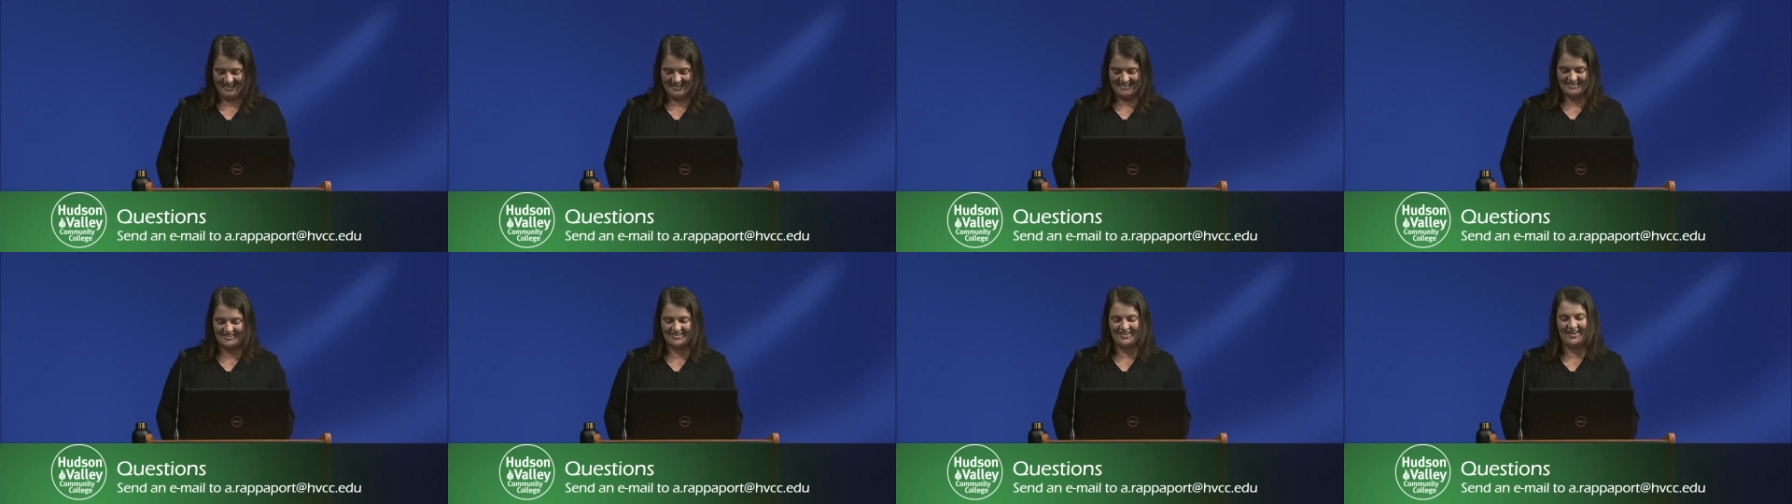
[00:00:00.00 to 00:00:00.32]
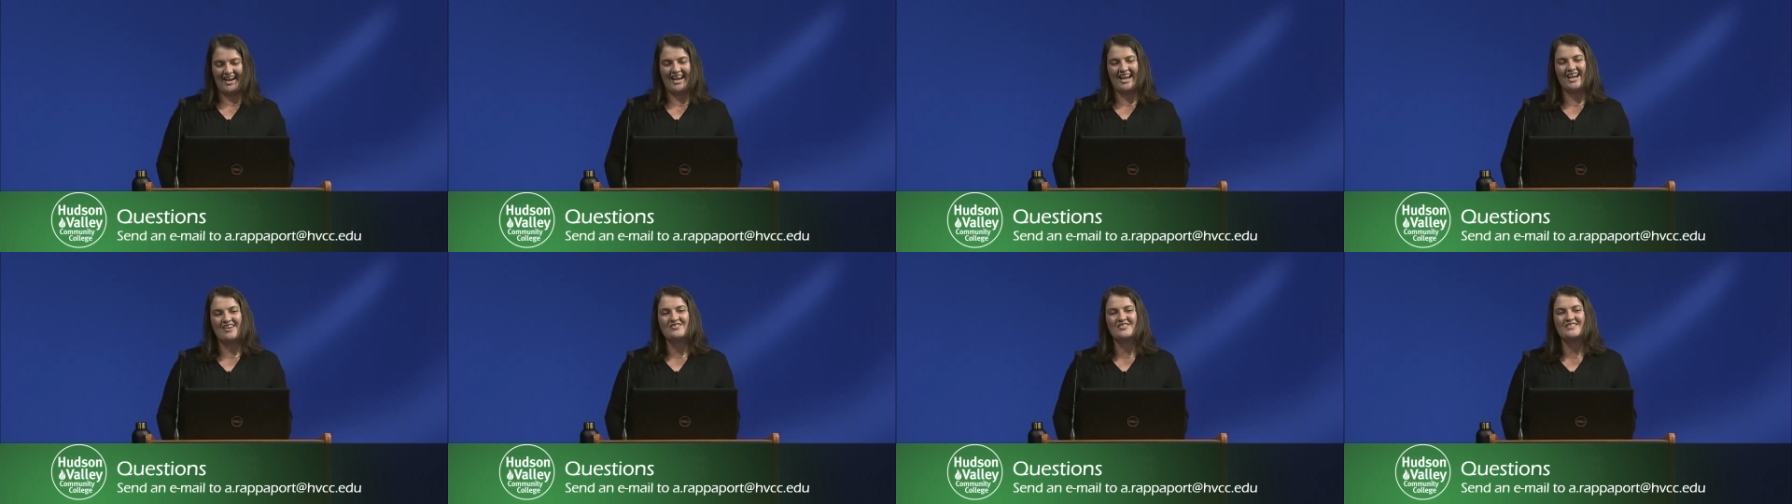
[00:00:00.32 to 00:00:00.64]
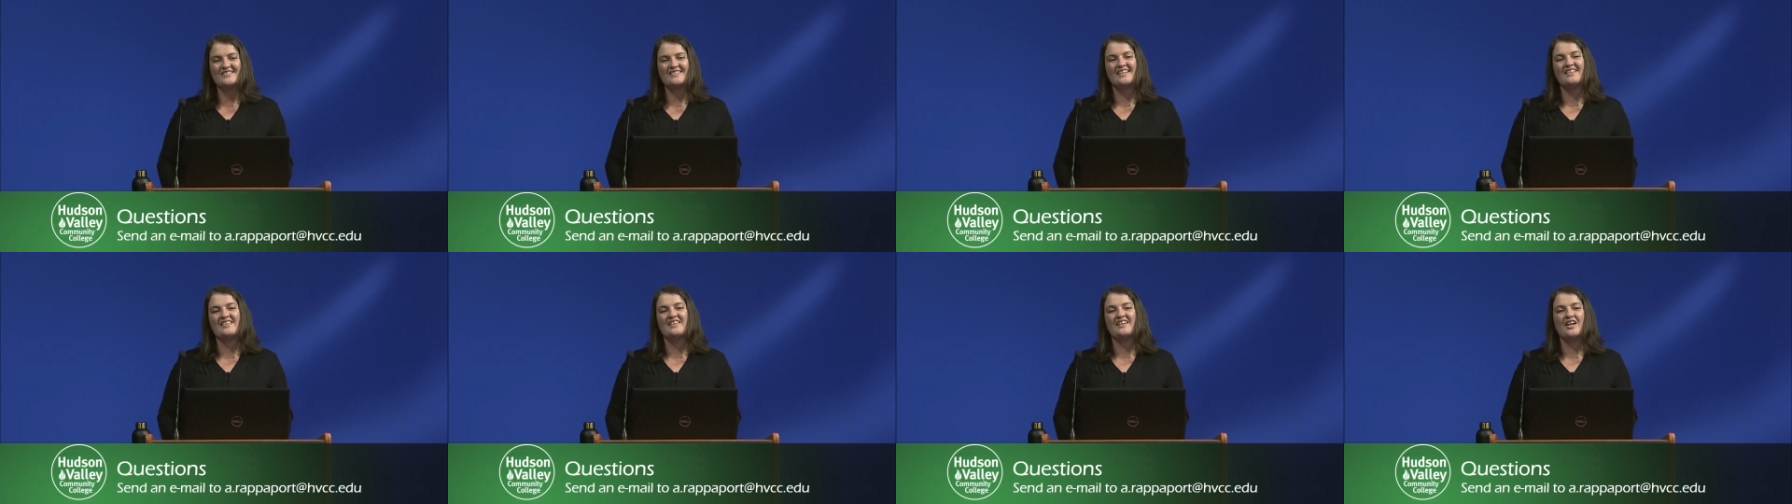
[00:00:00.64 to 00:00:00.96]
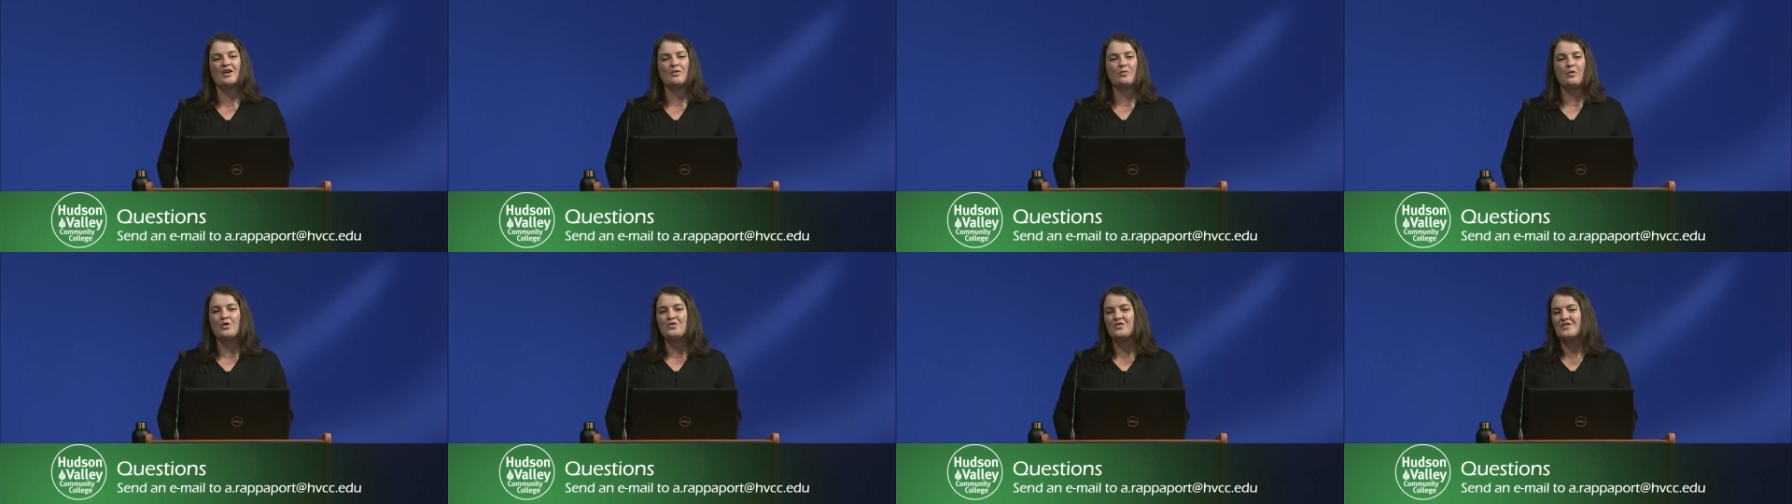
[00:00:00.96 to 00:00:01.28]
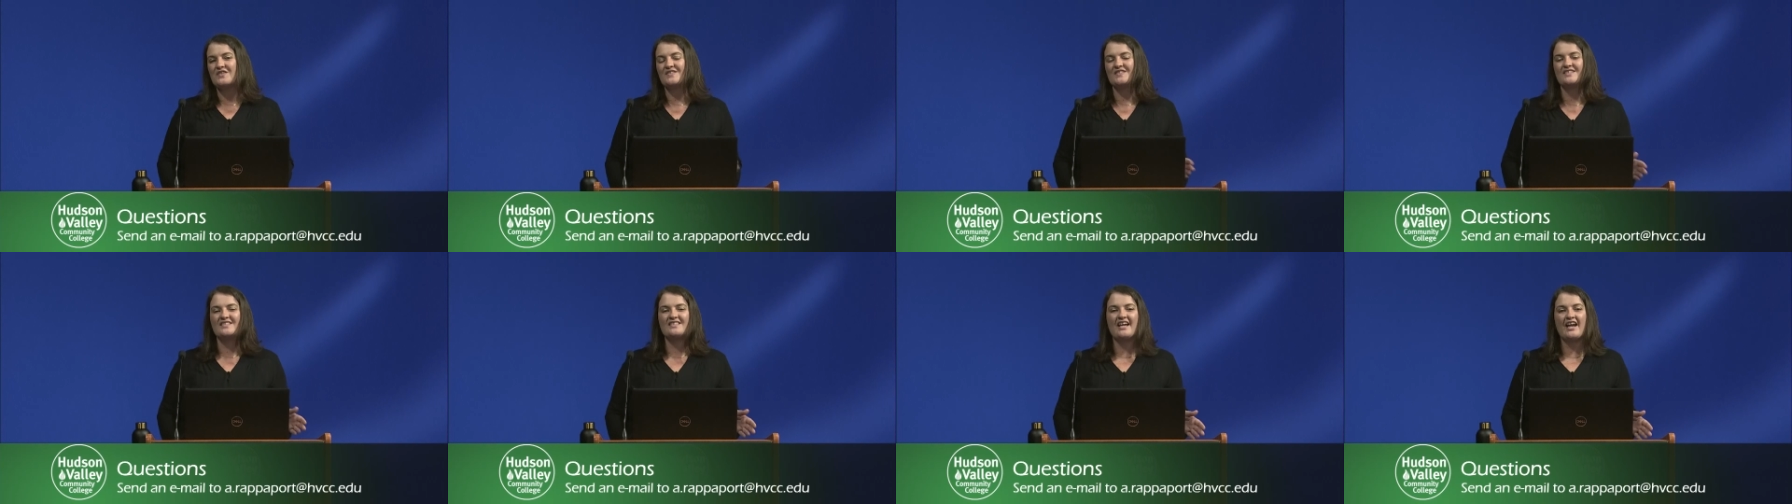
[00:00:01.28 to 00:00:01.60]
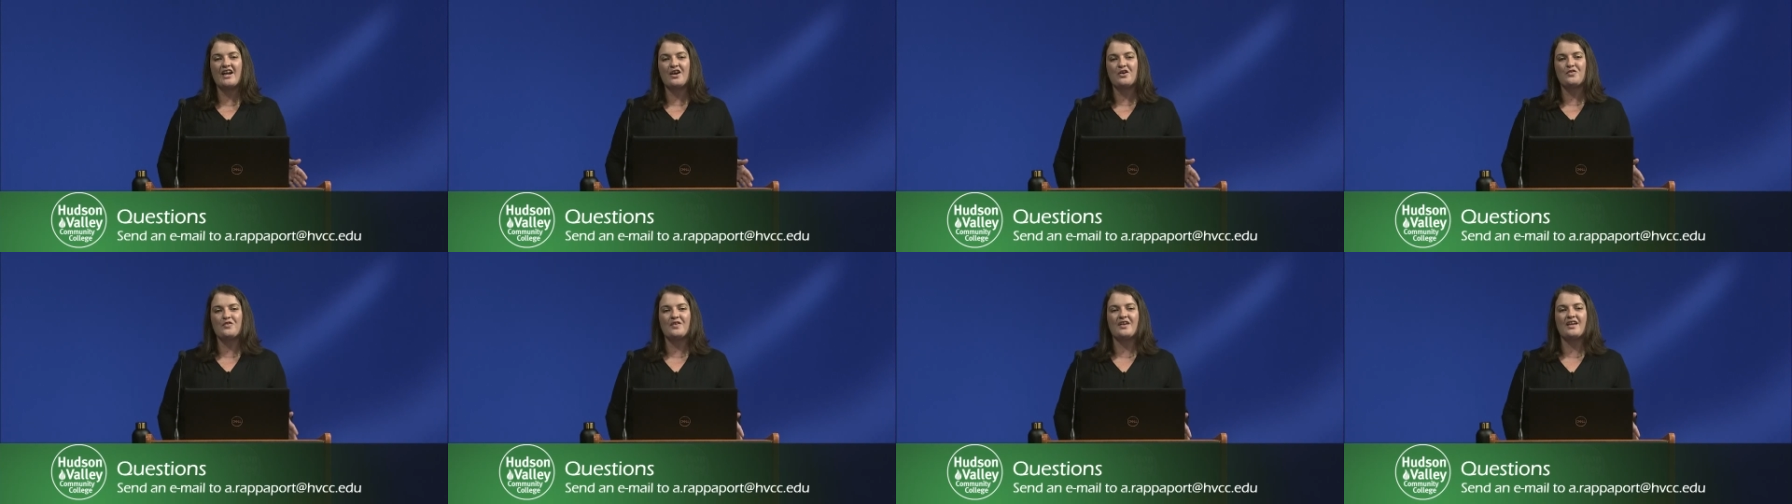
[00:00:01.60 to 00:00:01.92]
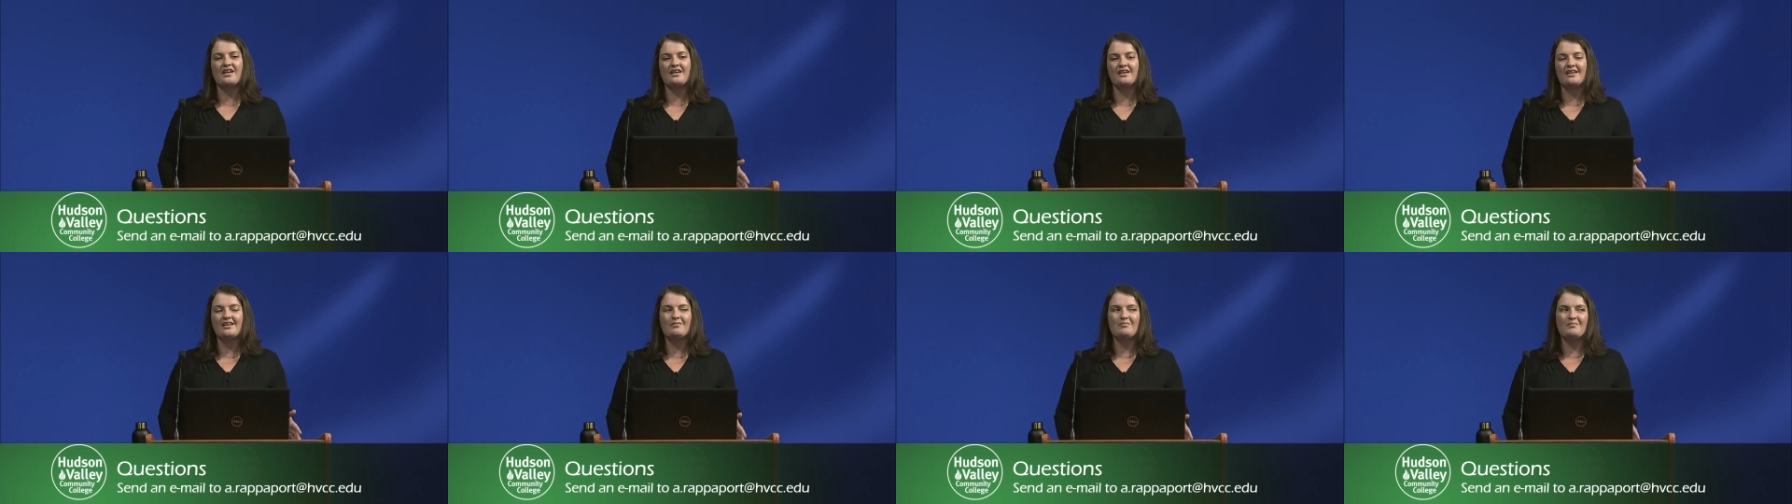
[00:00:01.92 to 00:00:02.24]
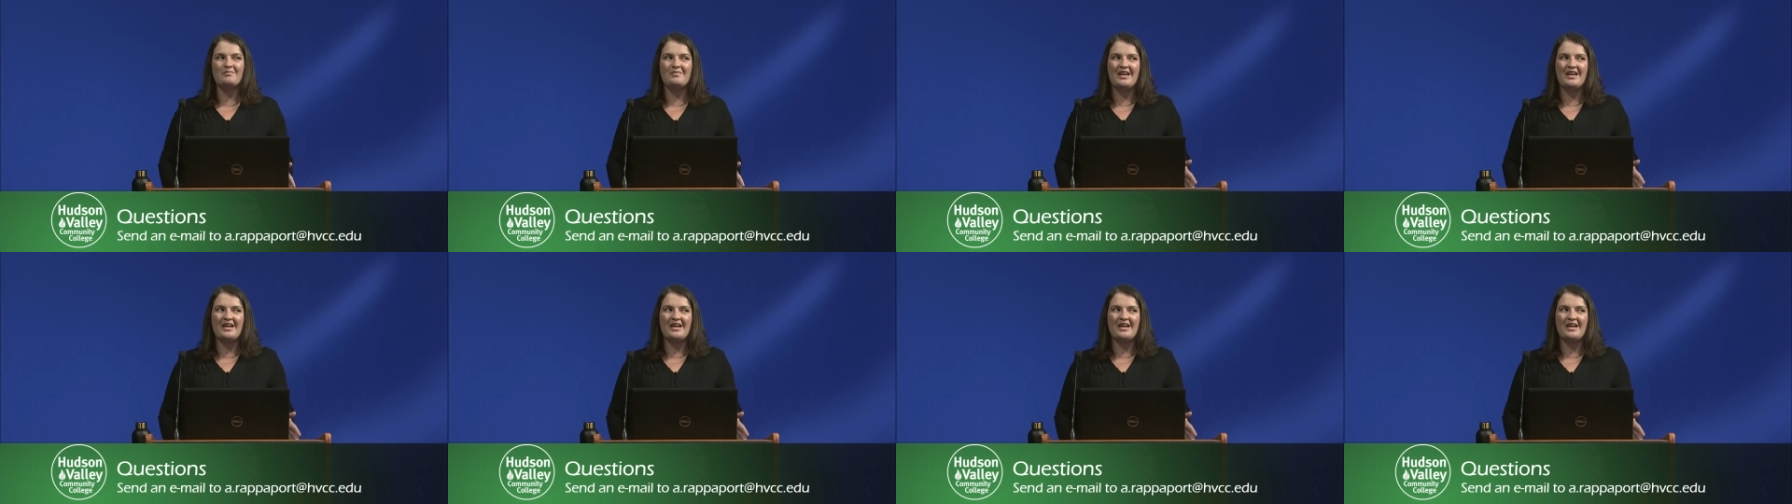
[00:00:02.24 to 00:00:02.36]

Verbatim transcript: so I have to say that I wrote this entire thing in